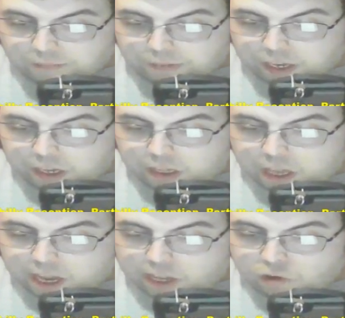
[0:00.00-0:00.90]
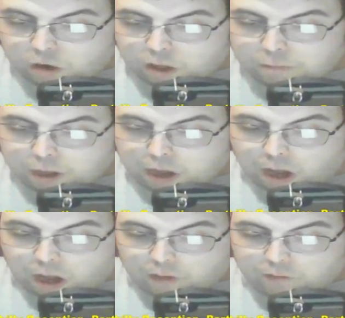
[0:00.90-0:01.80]
In a dangerous
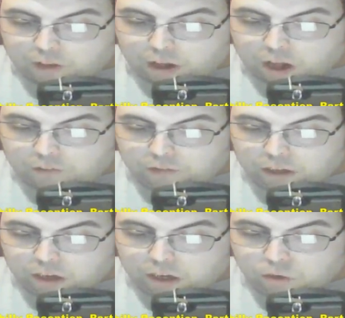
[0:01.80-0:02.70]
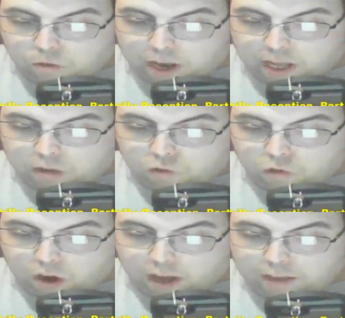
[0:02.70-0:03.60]
path after
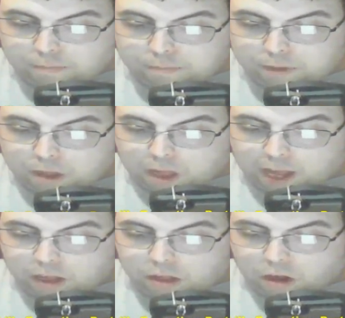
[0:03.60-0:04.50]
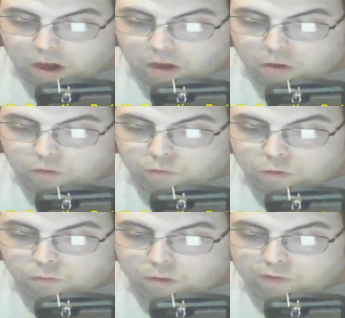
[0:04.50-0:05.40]
Greystripe is exiled
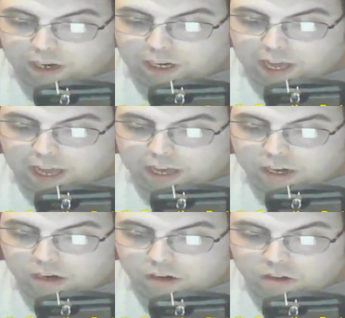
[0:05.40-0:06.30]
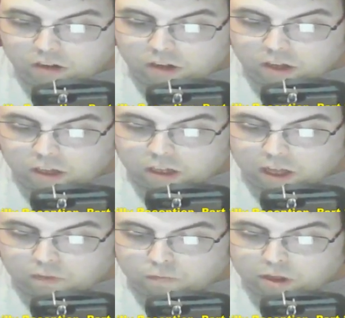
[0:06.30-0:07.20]
from River Clan
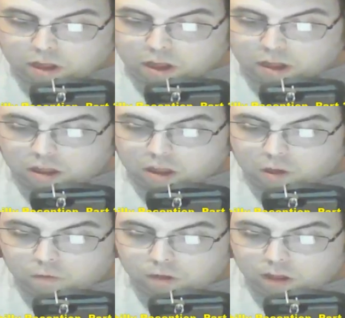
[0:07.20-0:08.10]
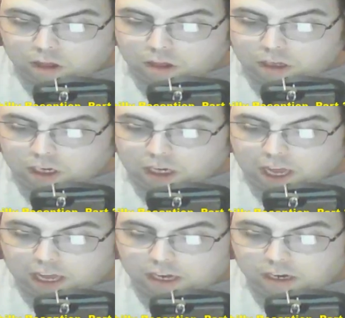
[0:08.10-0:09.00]
and returns home to Thunder
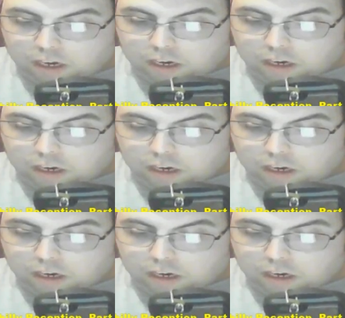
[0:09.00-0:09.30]
Clan,